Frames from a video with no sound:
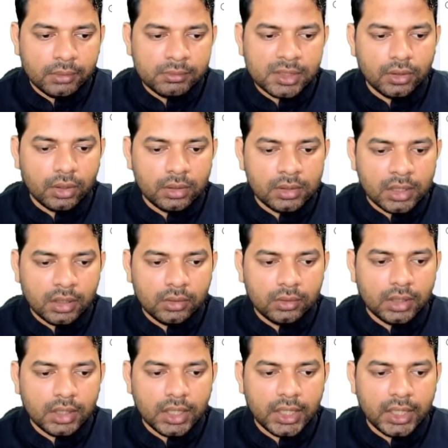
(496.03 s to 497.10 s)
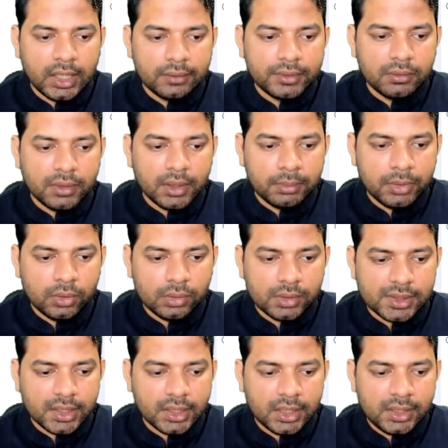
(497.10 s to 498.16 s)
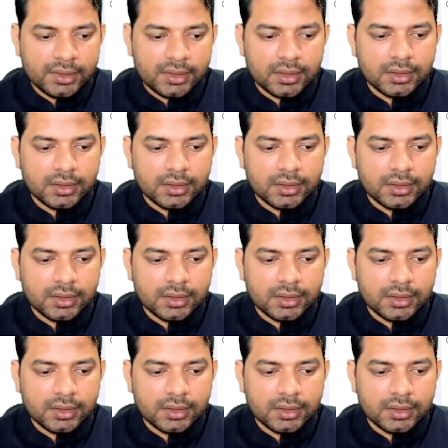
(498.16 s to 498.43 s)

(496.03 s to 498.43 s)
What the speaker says: scroll down. I have the webhook settings.